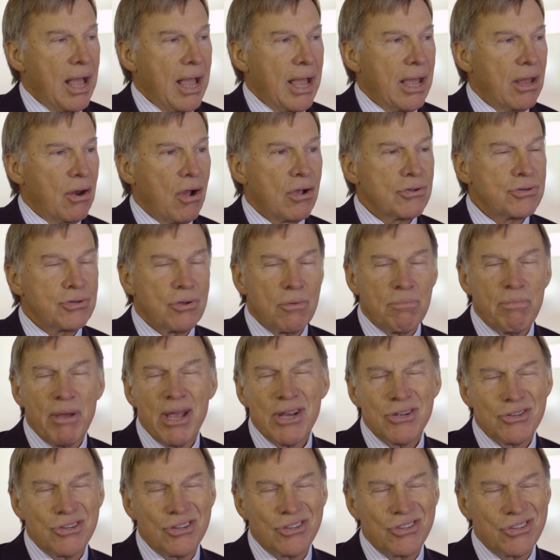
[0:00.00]
and also
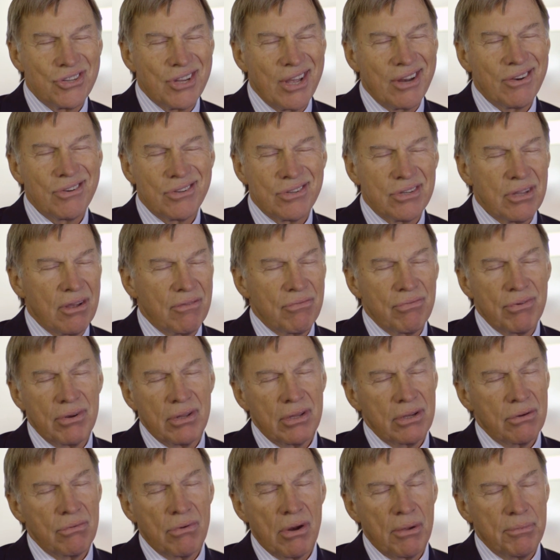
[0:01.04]
patient-centered stuff
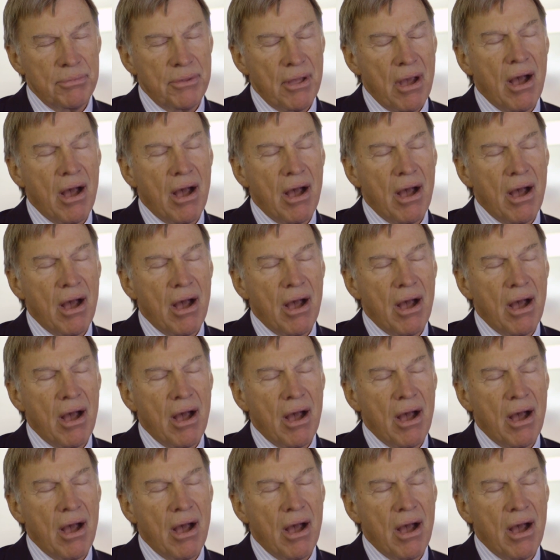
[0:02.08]
really rubbed